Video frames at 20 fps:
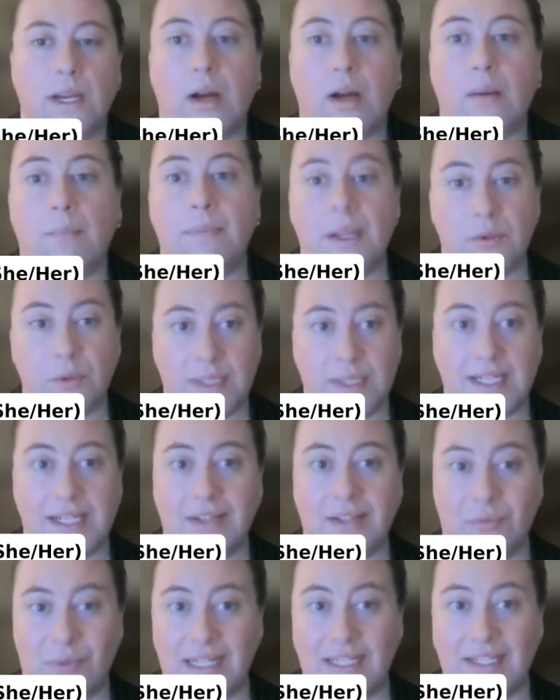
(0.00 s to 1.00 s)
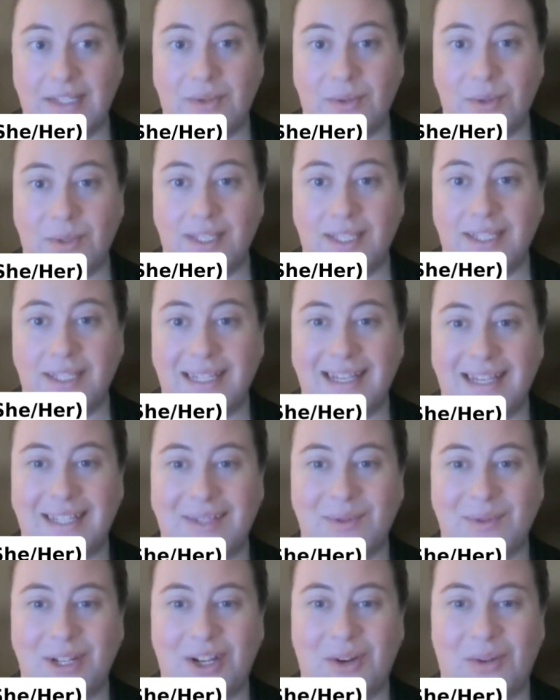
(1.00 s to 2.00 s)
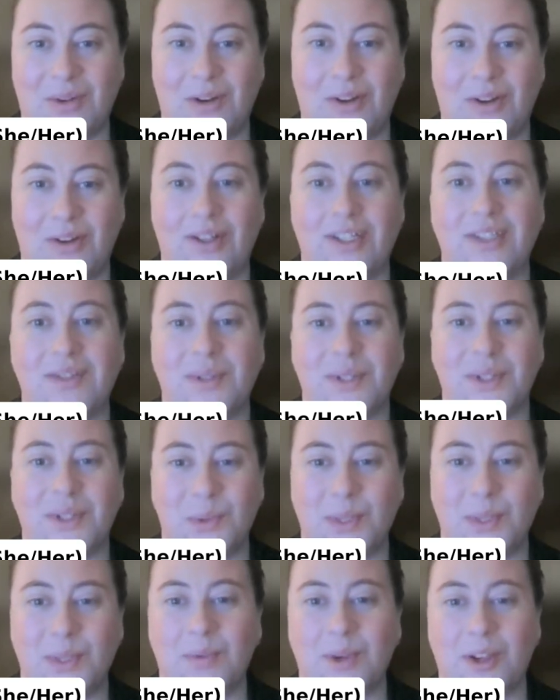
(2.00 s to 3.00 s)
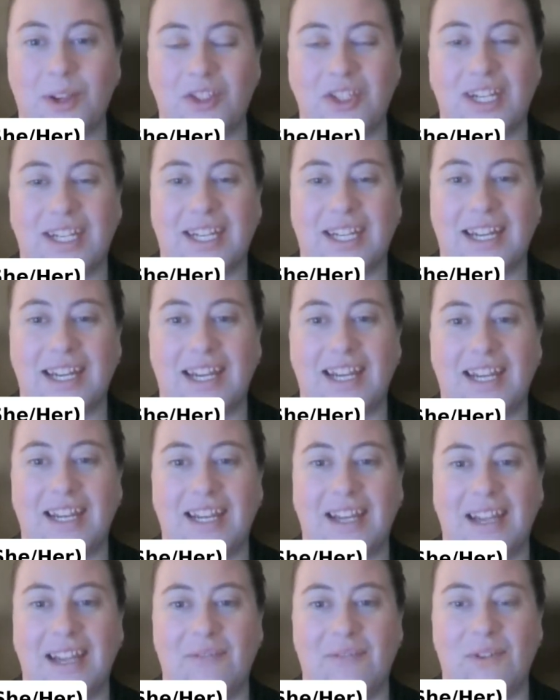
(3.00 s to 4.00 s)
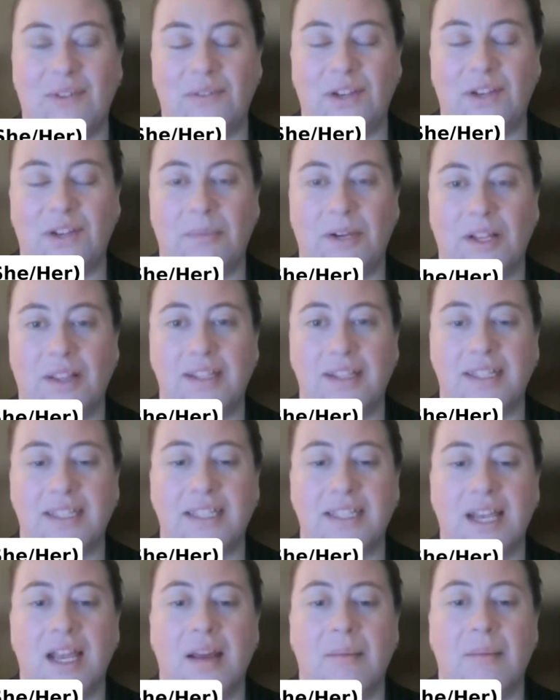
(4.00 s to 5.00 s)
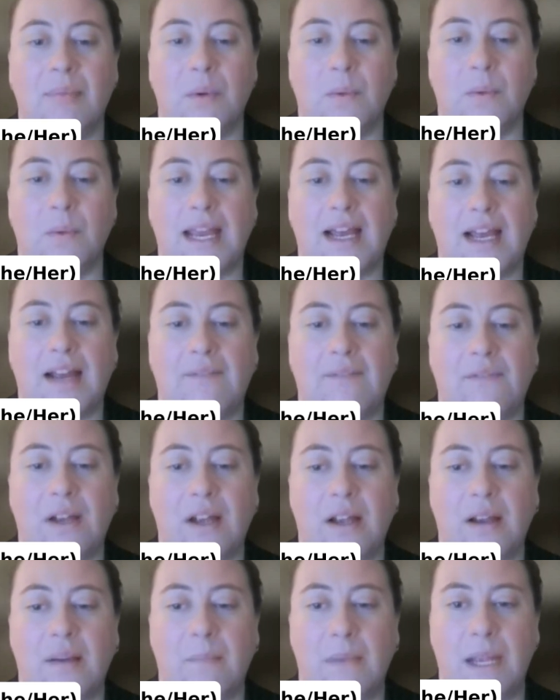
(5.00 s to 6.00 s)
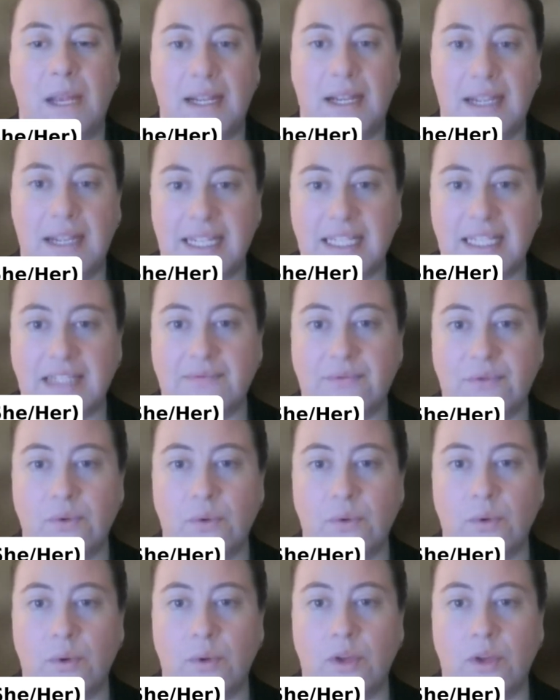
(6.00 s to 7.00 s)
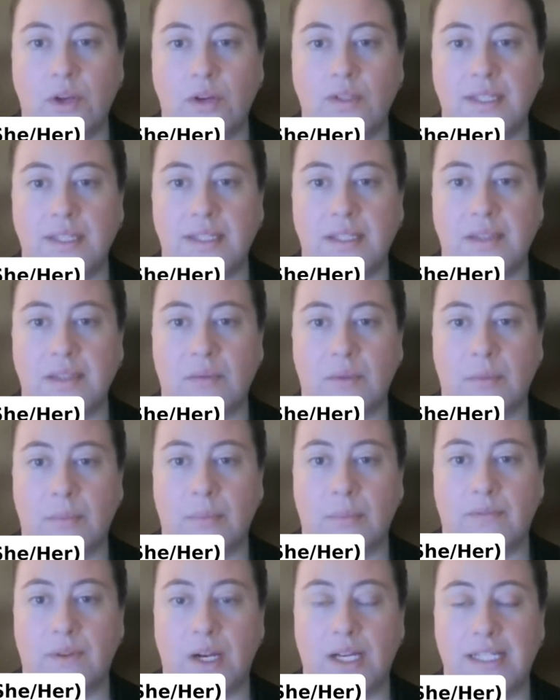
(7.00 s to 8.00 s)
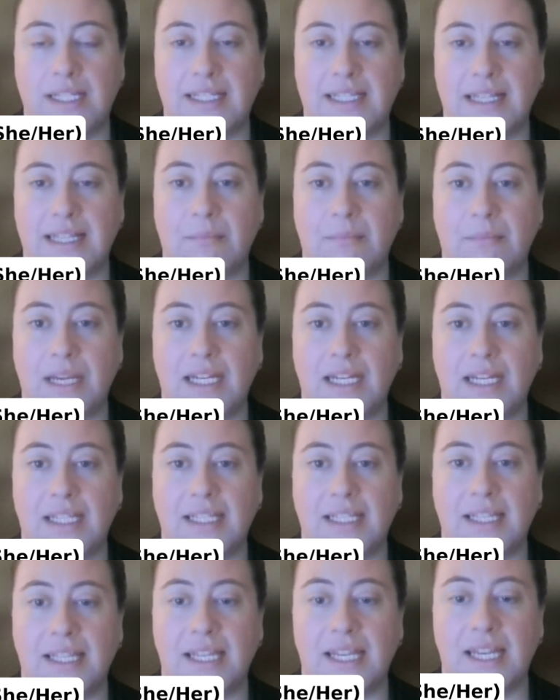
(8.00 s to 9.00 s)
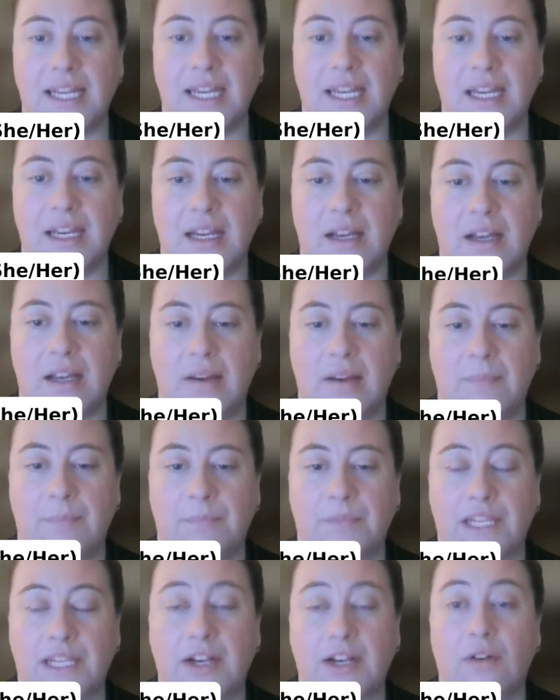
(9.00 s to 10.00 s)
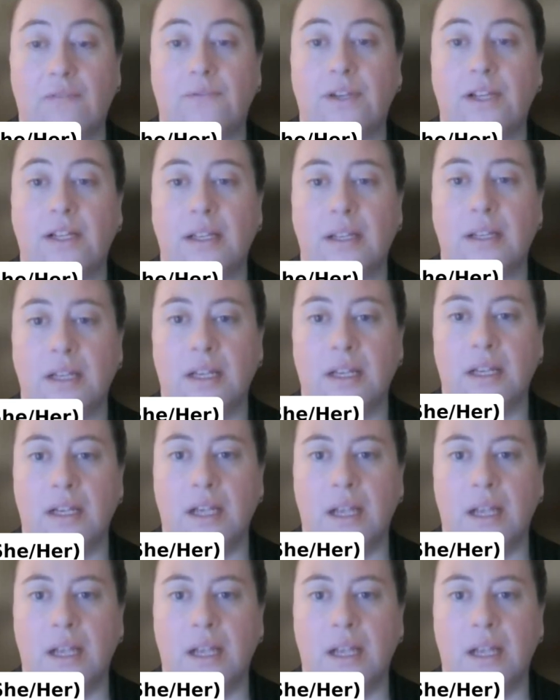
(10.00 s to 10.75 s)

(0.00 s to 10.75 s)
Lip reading: we are building the resources as we go along, so it's always worth checking in every few months. But we have a list for those providers that meet the can offer